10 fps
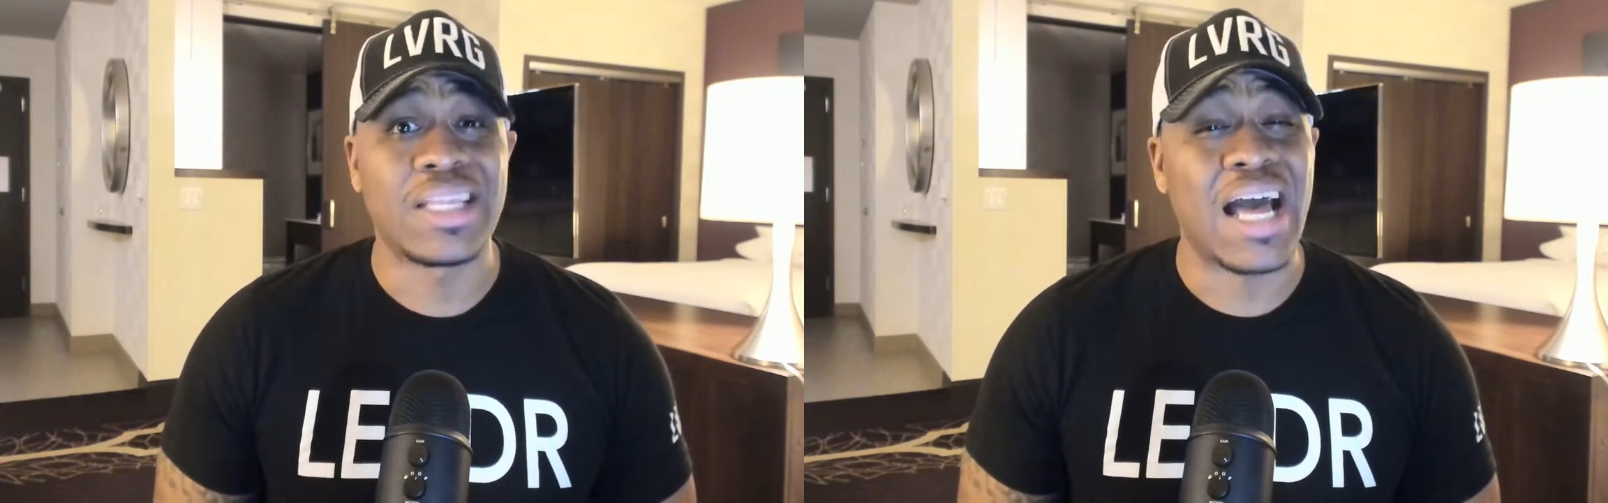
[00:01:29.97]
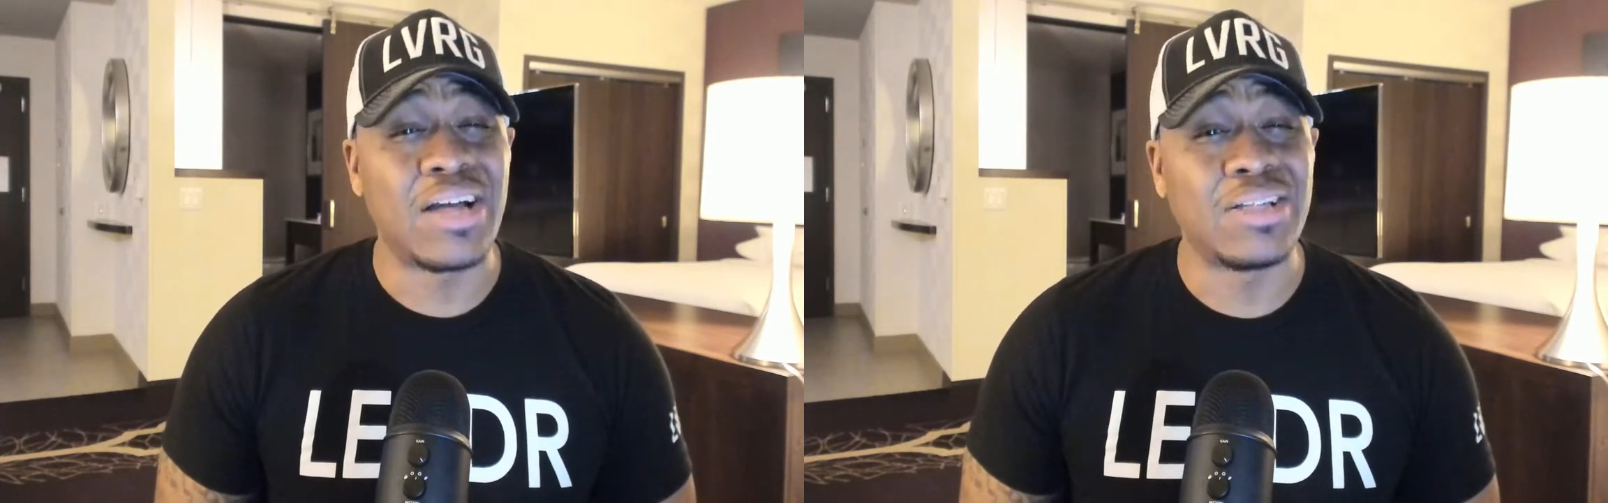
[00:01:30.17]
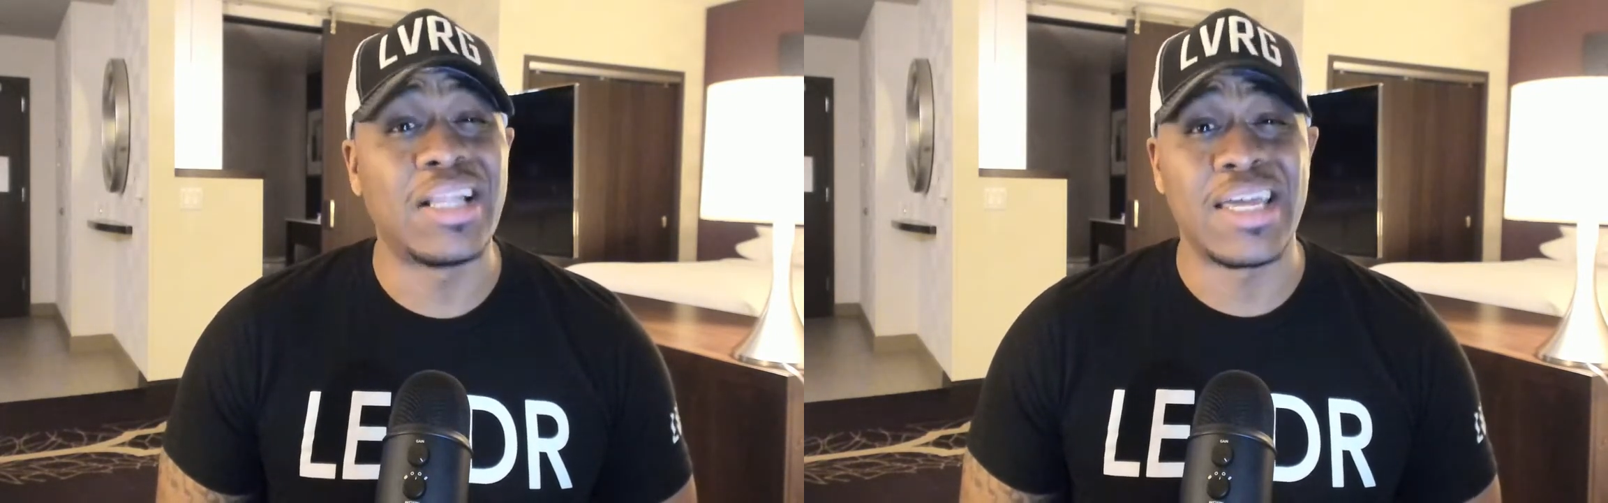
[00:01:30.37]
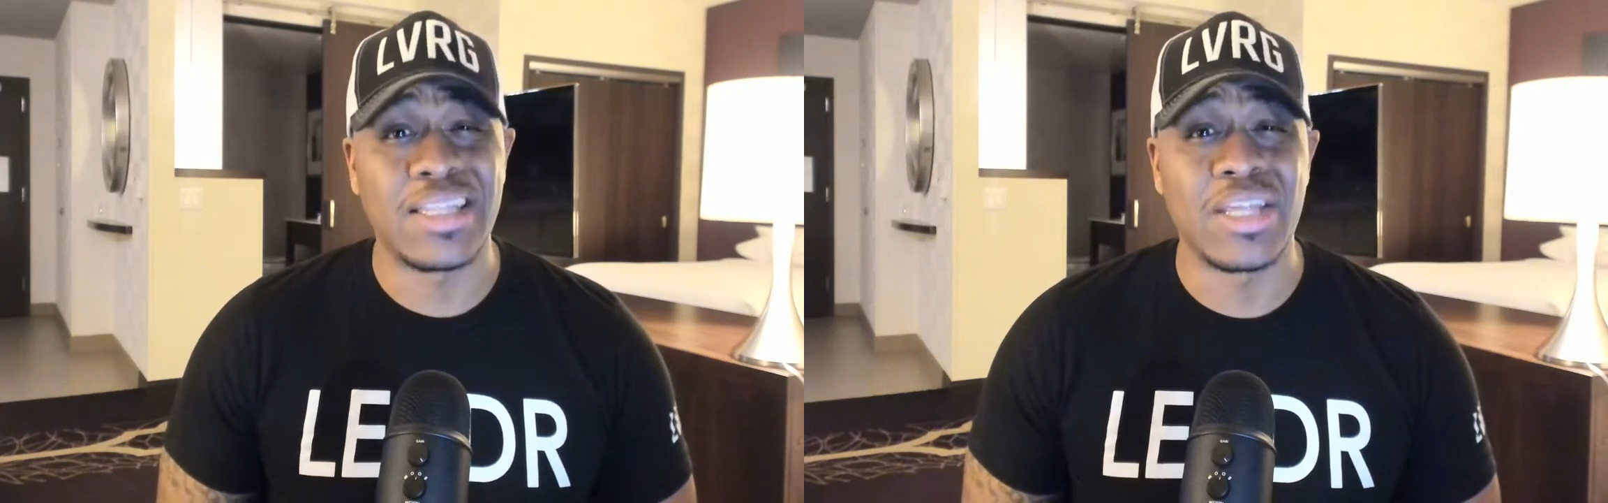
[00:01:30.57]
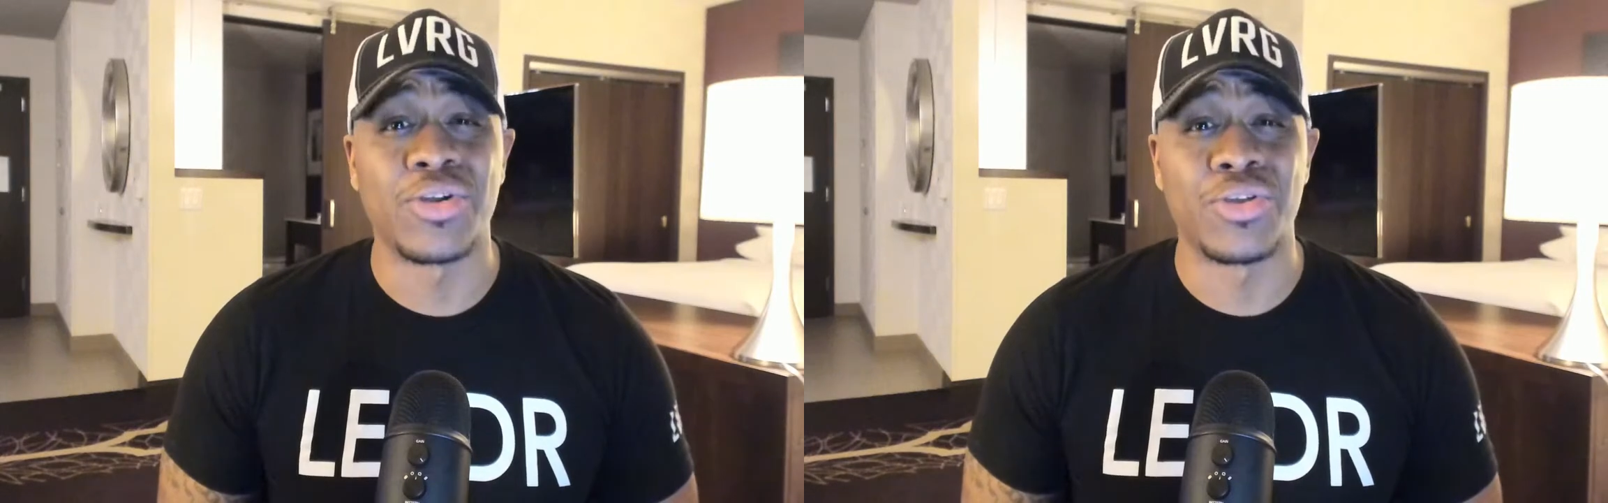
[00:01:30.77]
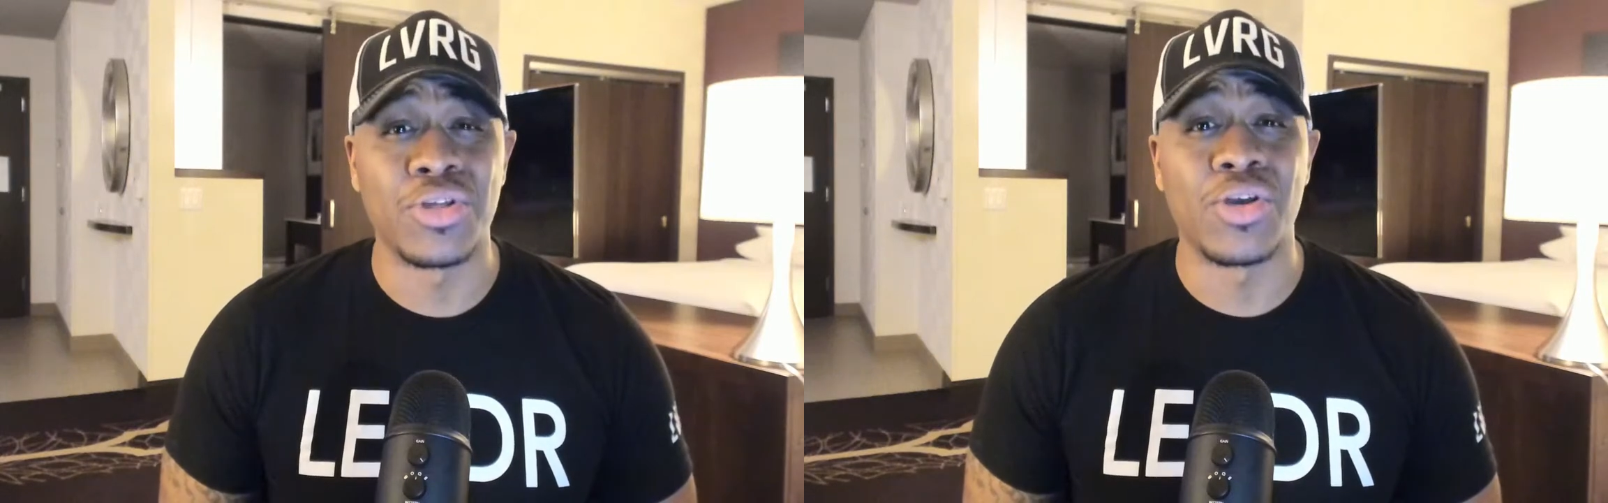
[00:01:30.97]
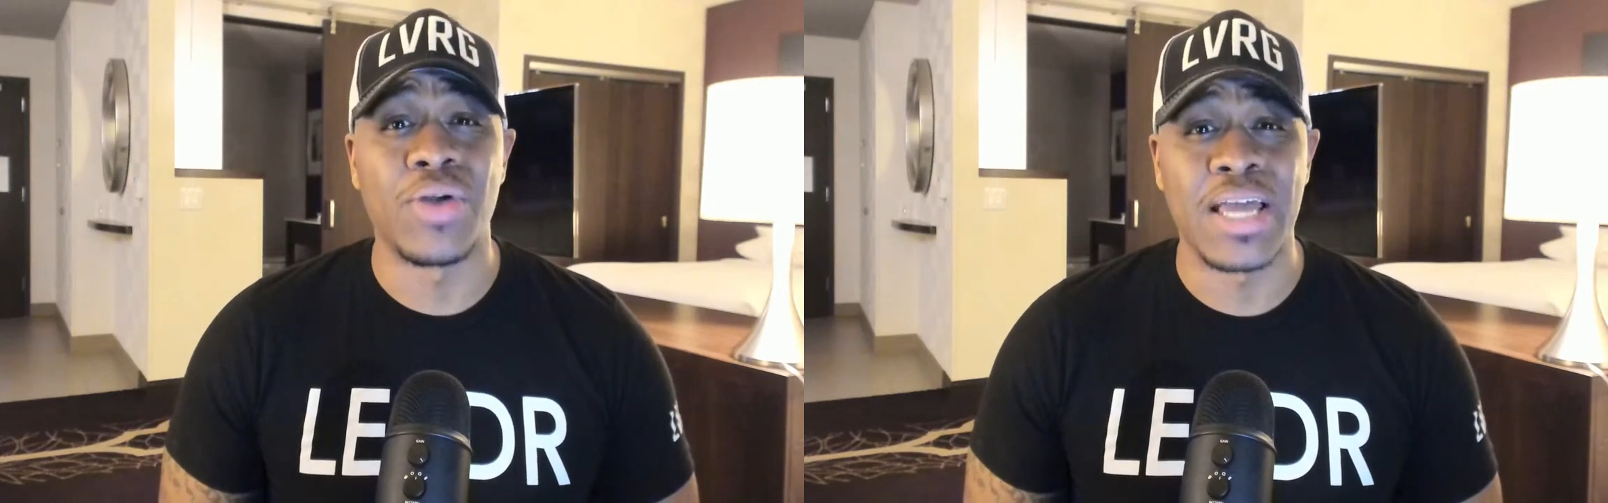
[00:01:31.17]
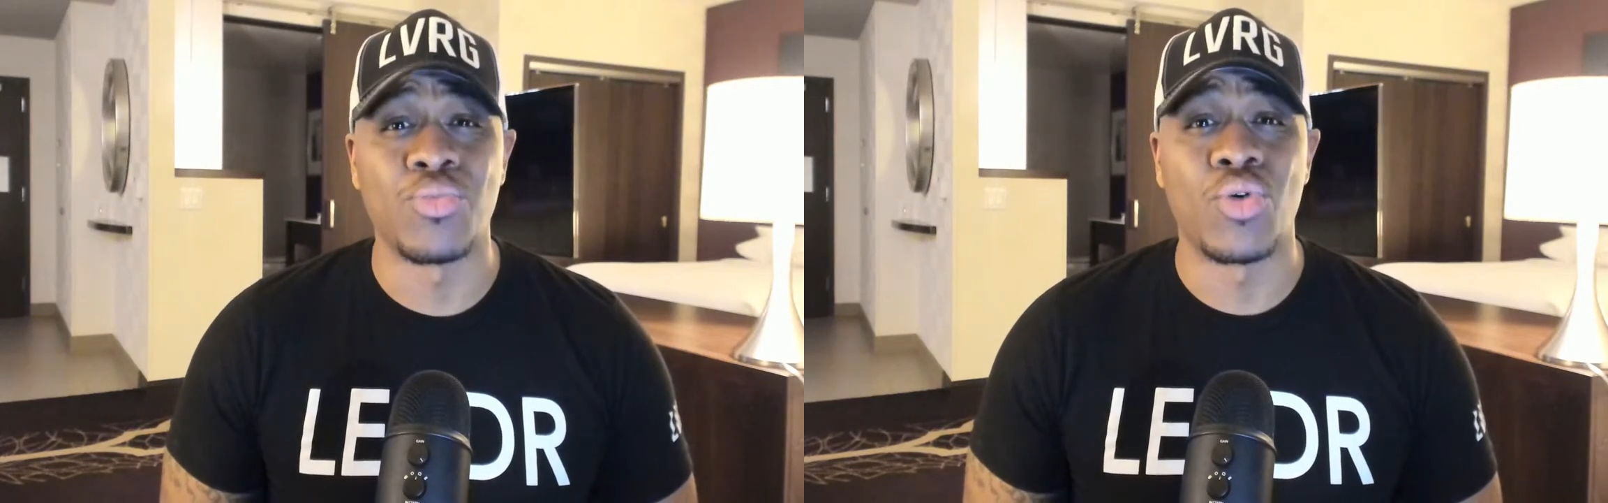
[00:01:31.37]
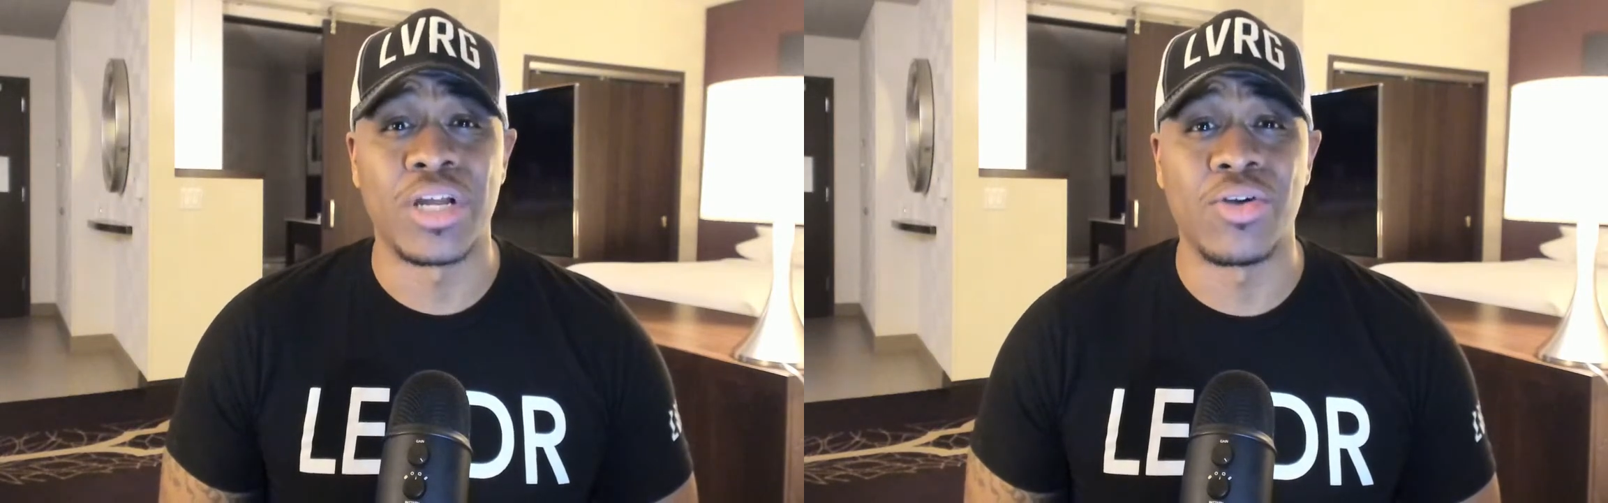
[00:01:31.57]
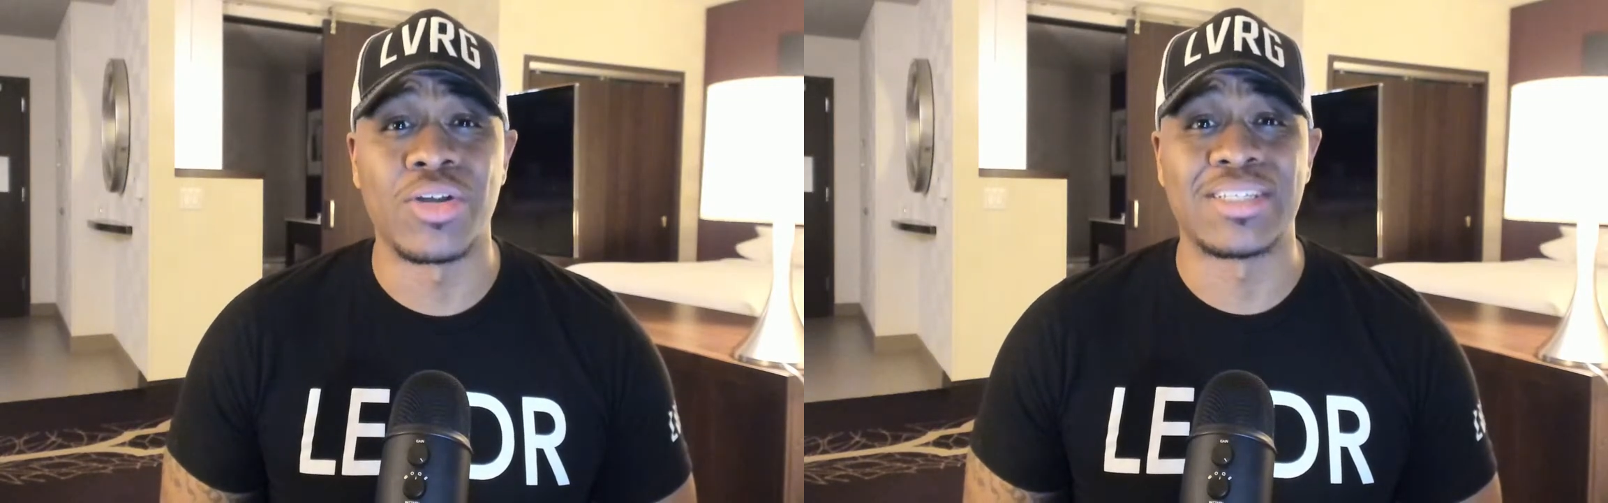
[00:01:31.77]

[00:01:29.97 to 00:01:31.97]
how likely are you to go ahead and want to go on a